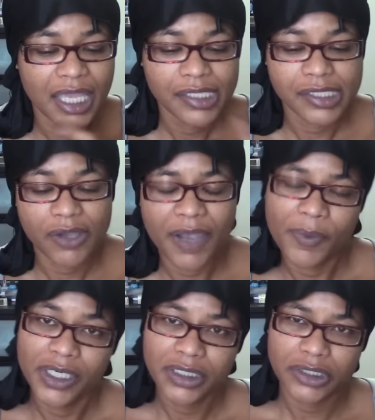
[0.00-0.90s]
So I
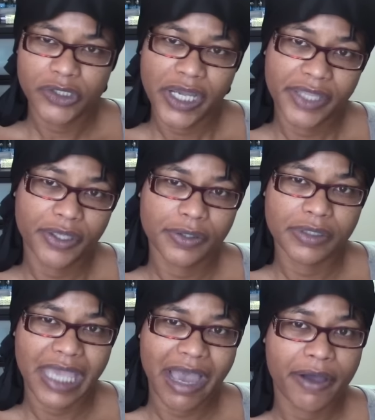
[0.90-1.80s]
wanted to try
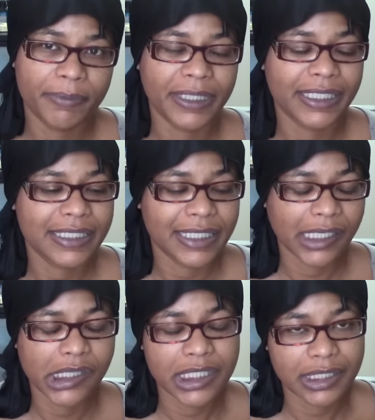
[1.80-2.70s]
those out because
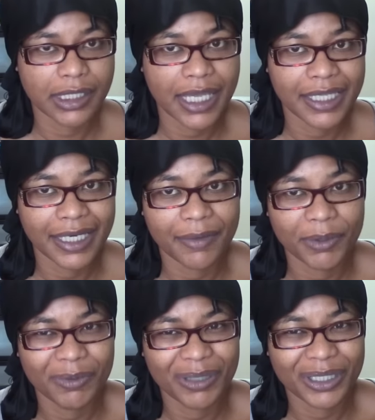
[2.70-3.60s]
again, the salon that I'll
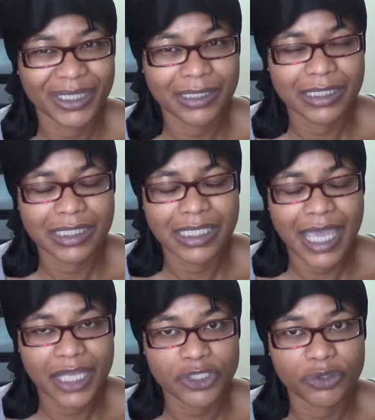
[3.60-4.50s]
be working in is a
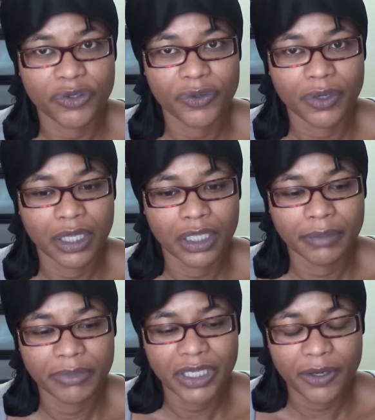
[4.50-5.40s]
natural
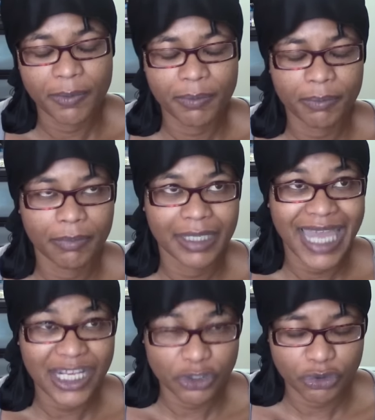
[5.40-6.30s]
um, nail,
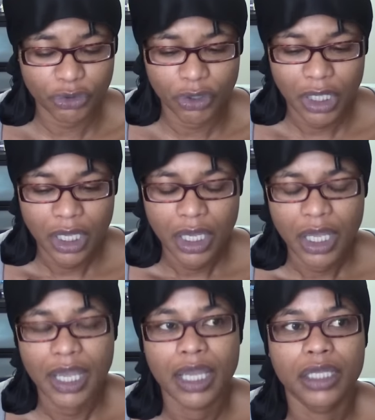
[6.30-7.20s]
natural
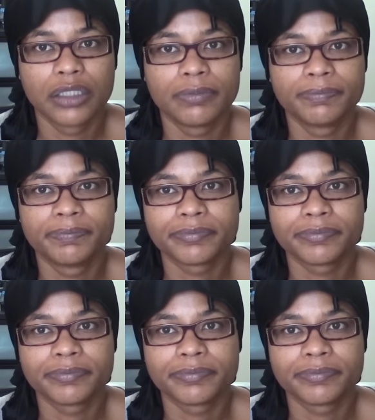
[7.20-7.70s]
um,